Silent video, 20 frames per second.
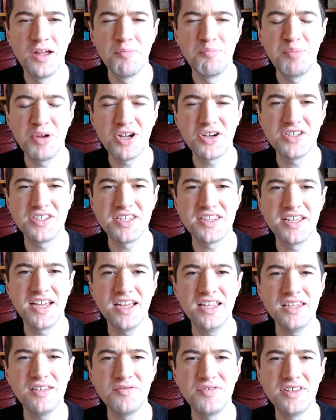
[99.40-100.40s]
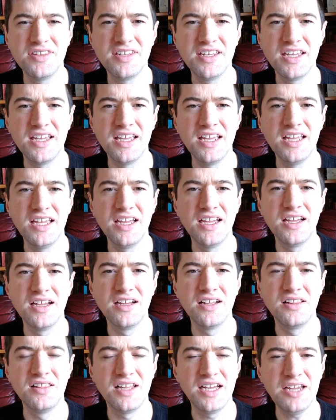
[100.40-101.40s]
Because at the end of the day,
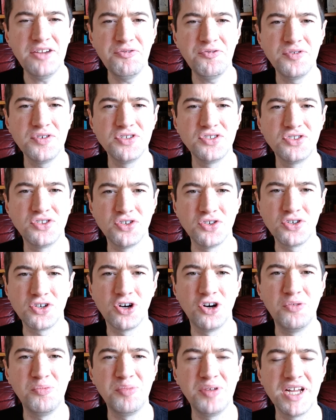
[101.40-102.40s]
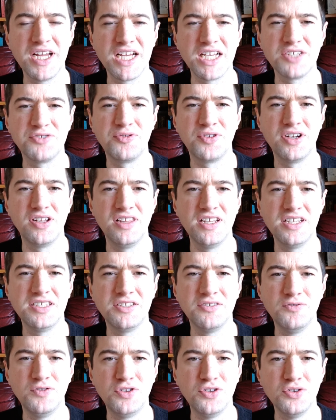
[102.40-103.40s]
life is too complex for a
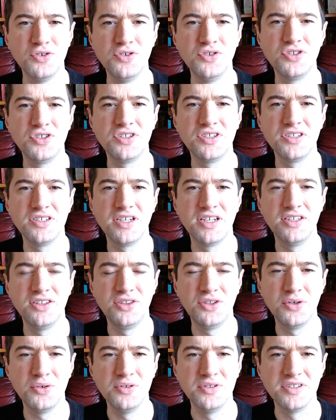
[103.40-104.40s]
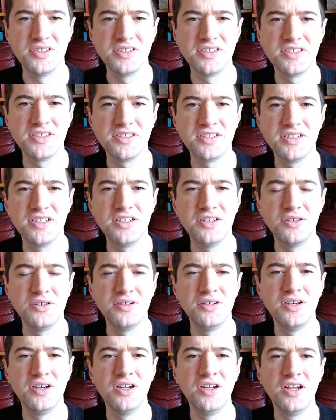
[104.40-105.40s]
list of do's and don'ts. You
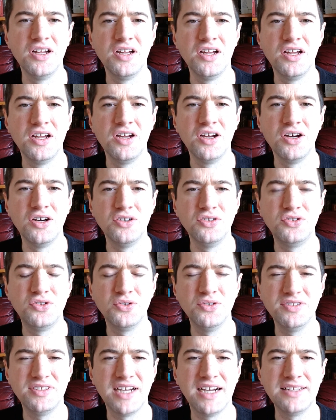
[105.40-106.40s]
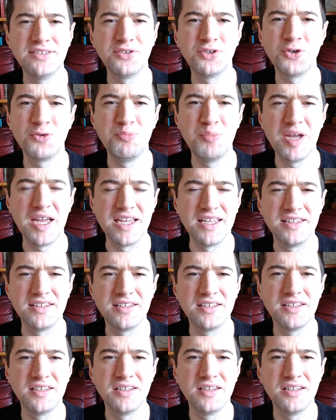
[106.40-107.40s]
know, don't add or omit.